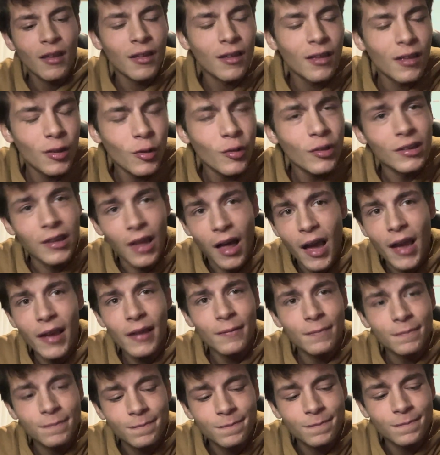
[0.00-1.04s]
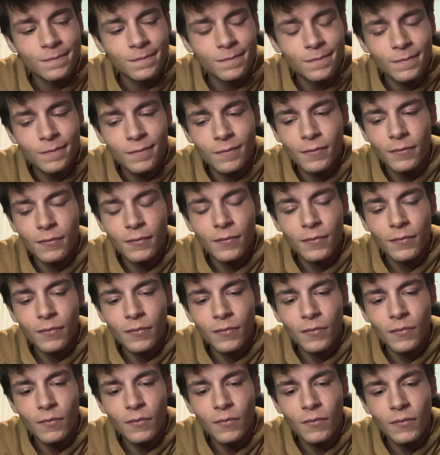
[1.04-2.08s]
You could lie.
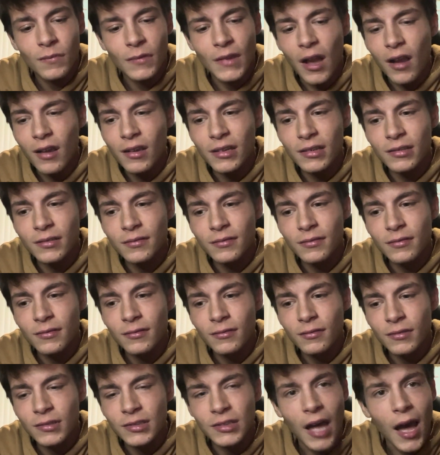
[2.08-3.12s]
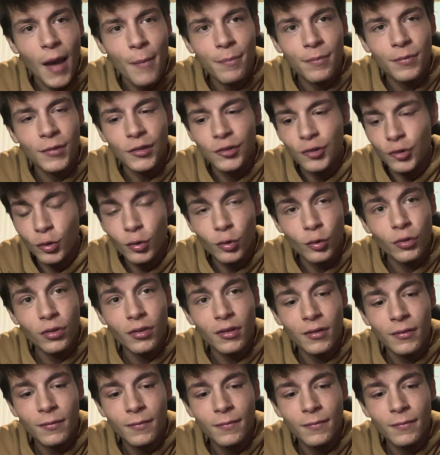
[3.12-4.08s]
Not going to stop the truth.